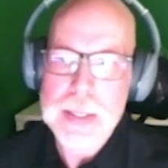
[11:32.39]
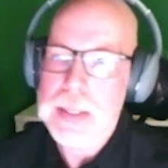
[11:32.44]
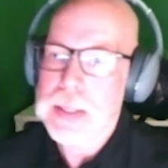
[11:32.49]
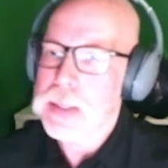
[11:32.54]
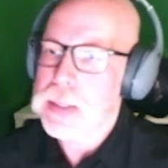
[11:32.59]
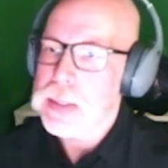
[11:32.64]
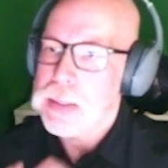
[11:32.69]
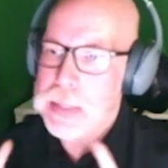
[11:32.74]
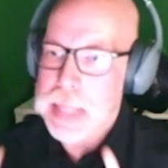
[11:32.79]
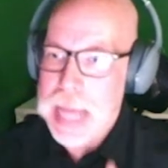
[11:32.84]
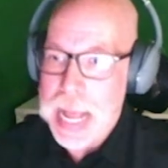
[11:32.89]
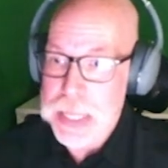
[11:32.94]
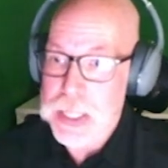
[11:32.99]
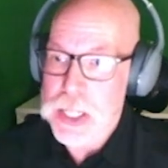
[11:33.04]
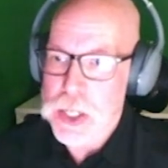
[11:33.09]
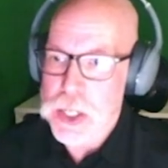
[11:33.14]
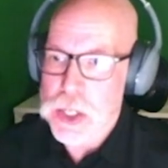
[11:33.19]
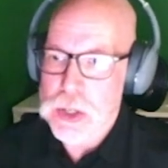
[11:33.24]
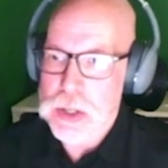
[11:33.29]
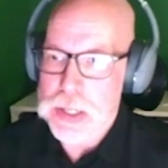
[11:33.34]
That's
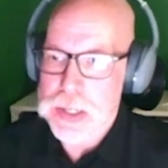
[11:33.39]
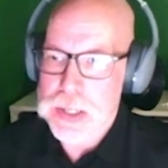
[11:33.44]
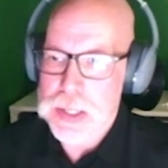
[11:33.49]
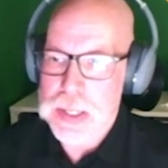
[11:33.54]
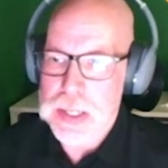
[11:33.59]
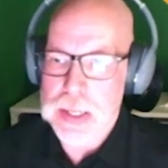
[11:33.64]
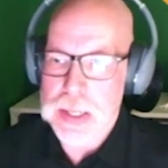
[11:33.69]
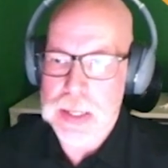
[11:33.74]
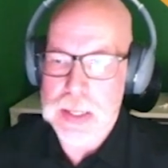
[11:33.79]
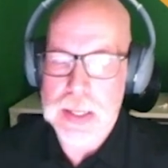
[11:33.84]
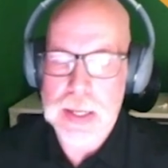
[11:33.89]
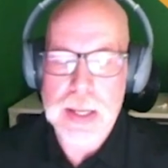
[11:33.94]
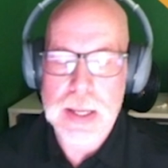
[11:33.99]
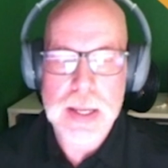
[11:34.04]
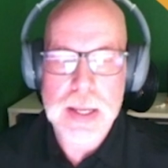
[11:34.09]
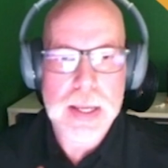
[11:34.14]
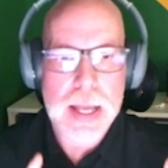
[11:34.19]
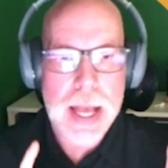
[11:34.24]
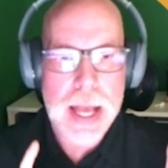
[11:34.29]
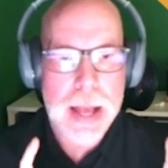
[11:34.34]
interesting.
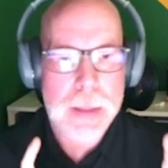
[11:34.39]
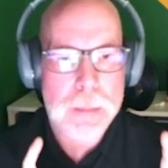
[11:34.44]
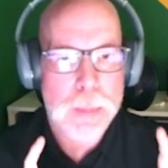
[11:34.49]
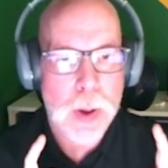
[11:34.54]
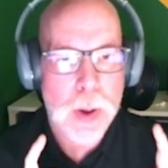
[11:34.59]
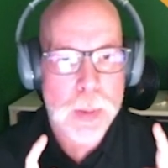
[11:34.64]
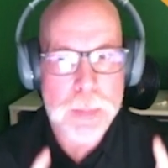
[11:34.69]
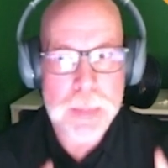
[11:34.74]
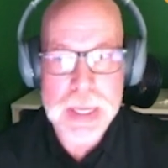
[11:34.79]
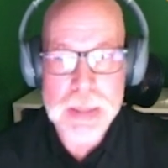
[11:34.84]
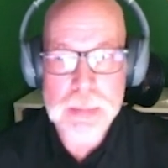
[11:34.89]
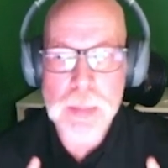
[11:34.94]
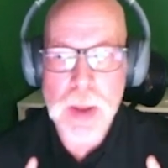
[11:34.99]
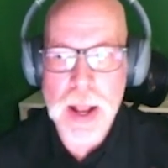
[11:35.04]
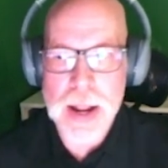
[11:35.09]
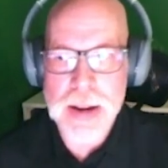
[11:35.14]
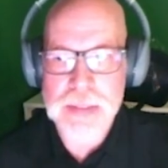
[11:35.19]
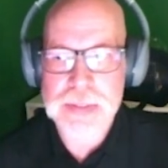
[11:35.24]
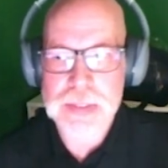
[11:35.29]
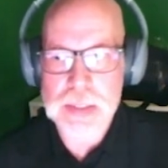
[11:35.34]
But be
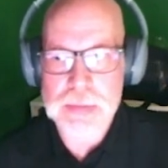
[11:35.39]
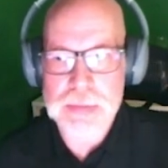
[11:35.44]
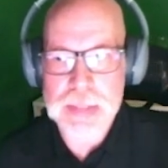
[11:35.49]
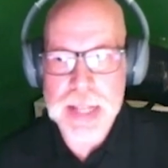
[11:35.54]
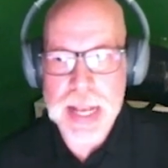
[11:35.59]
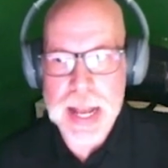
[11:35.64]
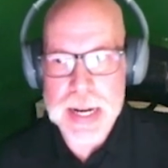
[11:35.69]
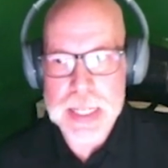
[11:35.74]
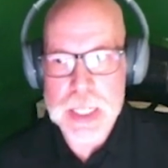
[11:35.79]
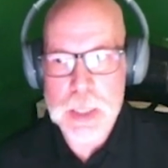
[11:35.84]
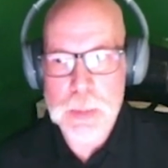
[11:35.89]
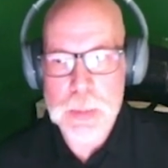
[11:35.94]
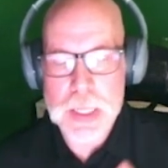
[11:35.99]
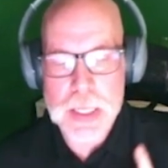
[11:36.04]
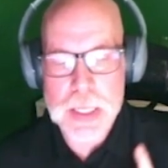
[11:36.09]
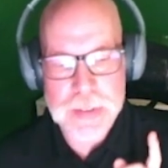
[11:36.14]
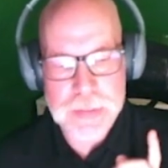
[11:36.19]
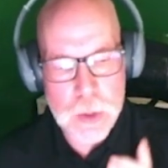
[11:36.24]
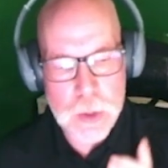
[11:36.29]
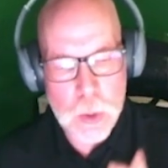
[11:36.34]
mindful of that.
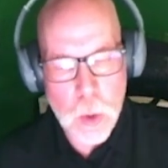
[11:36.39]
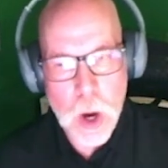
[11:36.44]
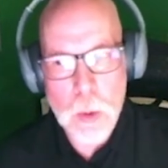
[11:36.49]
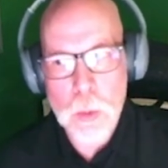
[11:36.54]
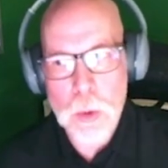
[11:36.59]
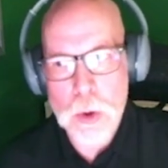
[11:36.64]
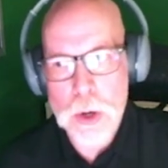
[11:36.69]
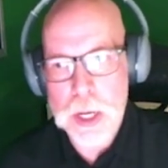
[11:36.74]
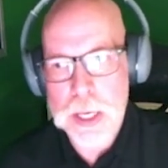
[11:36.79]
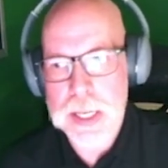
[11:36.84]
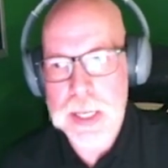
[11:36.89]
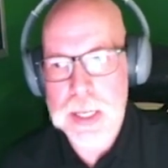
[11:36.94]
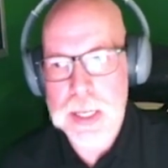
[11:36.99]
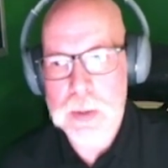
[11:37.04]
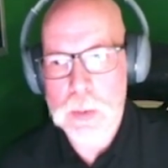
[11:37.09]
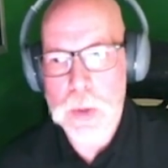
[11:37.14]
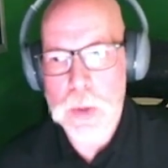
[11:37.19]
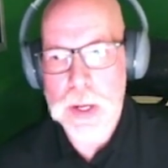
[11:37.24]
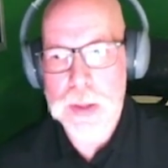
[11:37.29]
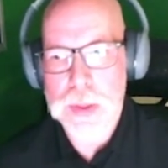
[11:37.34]
If you are working
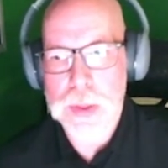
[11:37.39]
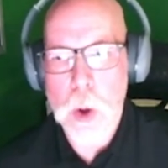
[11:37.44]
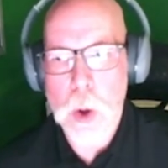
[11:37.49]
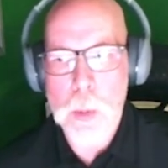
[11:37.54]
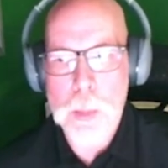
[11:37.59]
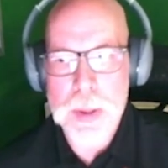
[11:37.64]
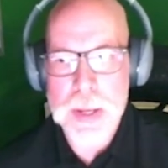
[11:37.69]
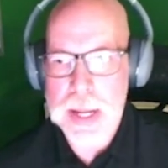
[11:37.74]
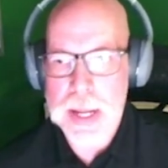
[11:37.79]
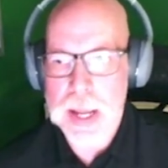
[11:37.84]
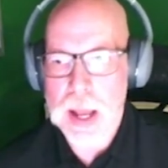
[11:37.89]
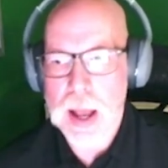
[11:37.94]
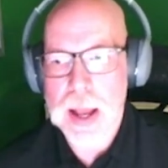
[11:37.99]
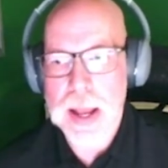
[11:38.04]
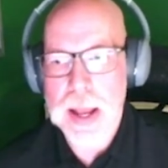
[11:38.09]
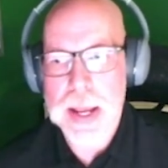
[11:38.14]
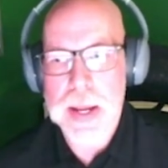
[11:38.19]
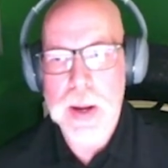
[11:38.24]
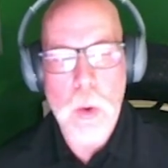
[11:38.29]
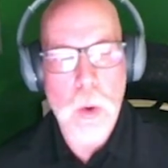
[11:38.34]
with
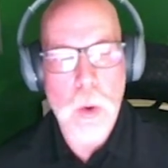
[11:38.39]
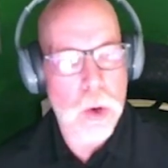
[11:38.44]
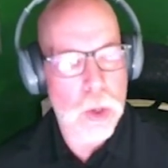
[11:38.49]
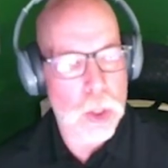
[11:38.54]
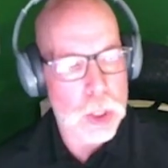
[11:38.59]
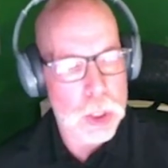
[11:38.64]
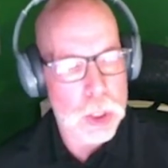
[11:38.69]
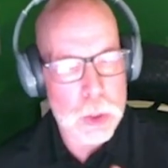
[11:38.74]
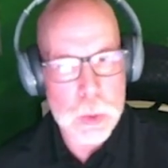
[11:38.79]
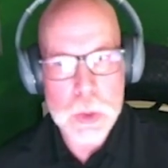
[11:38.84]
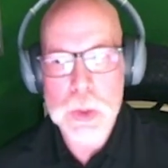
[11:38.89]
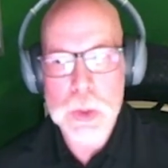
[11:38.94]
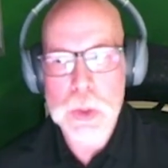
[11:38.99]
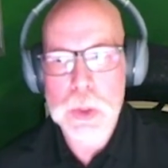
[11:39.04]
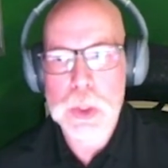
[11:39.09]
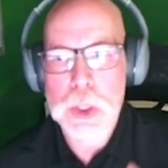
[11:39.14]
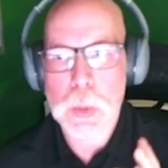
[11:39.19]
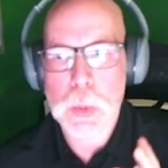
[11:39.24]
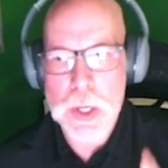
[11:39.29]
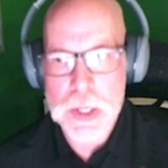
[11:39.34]
OpenAI or Google,
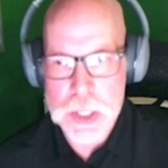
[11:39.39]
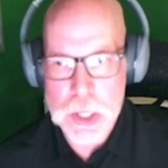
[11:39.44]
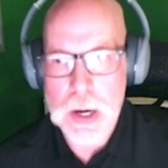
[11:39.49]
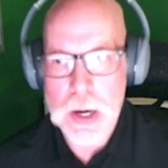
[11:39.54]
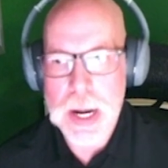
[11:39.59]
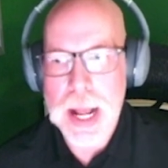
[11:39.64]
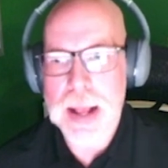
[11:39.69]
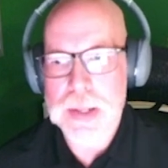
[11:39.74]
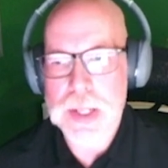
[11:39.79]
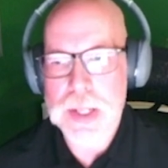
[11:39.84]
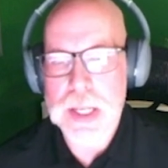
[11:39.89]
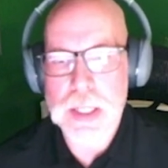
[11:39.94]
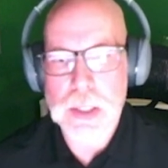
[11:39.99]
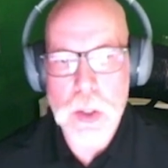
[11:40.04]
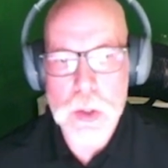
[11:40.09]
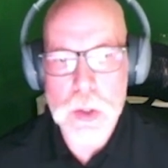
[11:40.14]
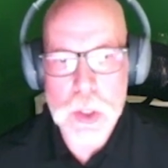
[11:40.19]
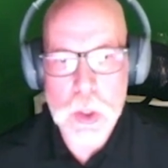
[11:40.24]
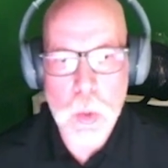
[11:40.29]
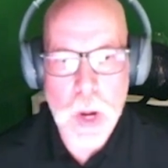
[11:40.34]
you want to start asking
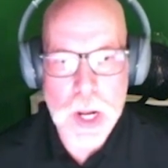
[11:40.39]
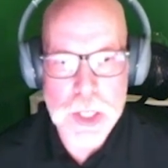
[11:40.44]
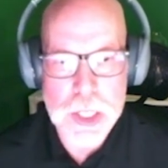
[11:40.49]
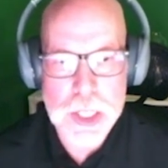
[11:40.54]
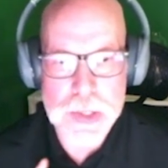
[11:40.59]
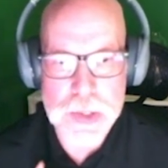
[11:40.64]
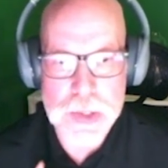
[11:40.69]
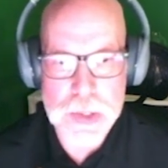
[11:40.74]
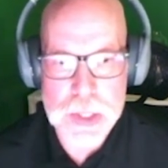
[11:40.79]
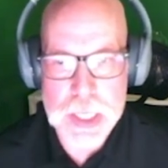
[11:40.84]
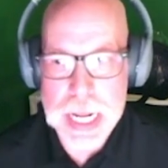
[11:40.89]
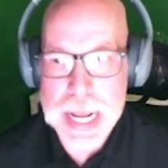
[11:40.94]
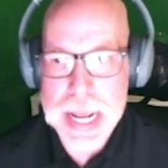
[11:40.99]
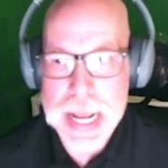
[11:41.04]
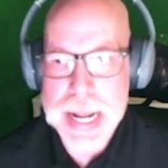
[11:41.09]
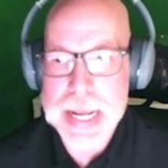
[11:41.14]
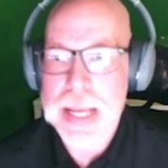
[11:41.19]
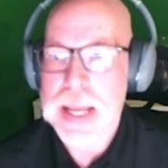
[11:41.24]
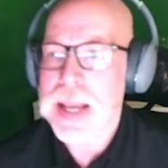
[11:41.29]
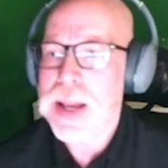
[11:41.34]
those questions
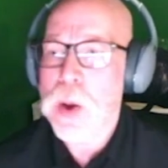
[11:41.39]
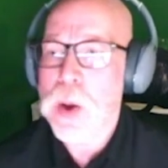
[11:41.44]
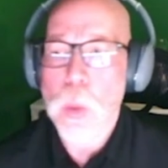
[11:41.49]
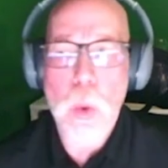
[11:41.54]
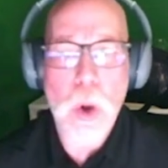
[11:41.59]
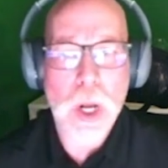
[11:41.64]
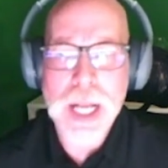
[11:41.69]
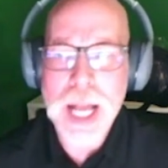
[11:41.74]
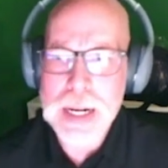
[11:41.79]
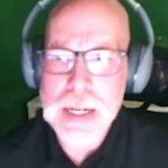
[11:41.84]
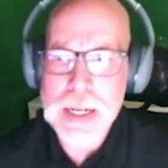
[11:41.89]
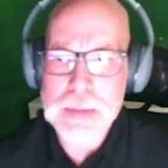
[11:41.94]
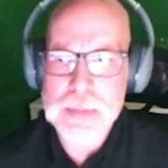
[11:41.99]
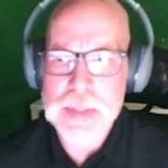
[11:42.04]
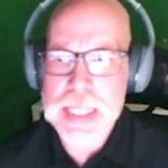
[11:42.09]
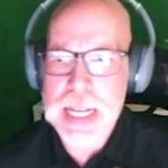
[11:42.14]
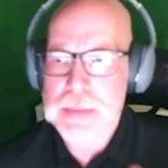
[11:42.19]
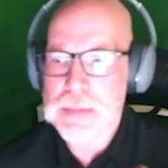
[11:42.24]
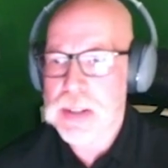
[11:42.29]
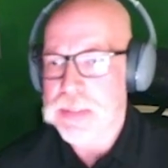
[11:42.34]
today. What kind of
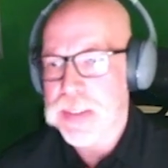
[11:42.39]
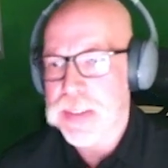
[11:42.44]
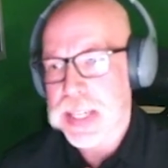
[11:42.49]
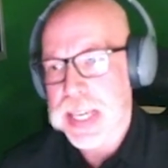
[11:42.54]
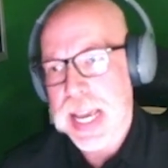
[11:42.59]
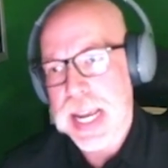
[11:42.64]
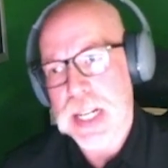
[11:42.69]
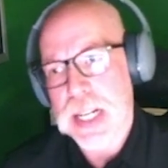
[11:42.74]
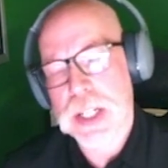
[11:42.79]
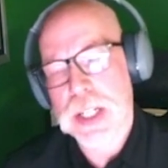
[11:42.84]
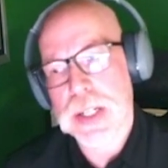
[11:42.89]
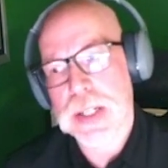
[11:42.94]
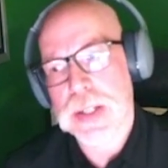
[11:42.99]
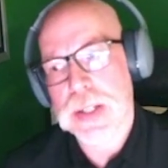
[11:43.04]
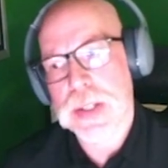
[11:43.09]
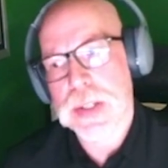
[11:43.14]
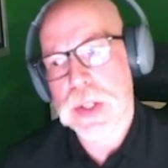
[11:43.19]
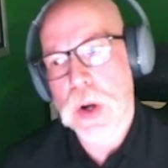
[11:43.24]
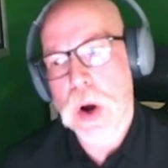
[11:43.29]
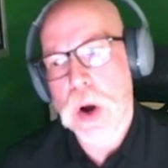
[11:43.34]

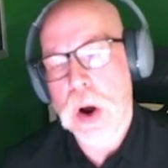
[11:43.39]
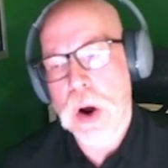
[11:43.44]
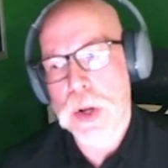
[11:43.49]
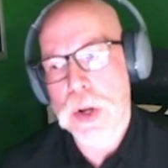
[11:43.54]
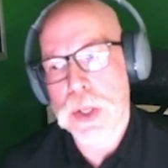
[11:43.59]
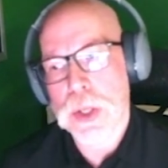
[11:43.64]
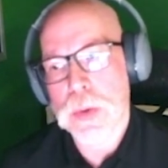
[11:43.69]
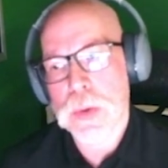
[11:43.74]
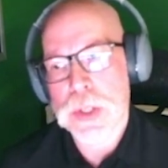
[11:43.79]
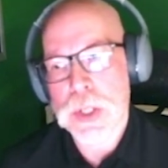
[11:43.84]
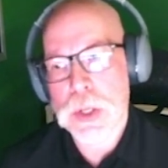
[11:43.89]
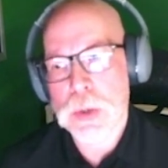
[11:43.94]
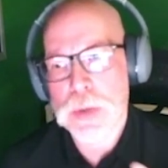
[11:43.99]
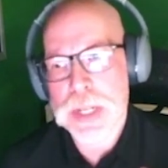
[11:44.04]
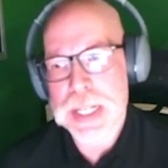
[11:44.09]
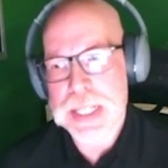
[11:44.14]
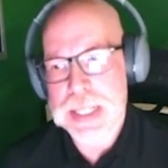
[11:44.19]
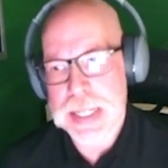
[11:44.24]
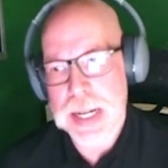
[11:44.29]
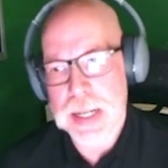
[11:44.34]
indemnifications are you as a
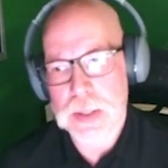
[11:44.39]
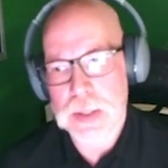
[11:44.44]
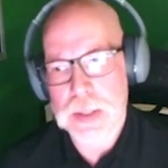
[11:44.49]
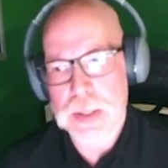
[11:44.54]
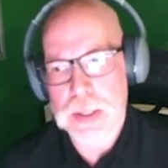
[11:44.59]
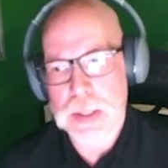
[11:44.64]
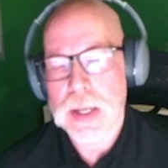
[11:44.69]
retailer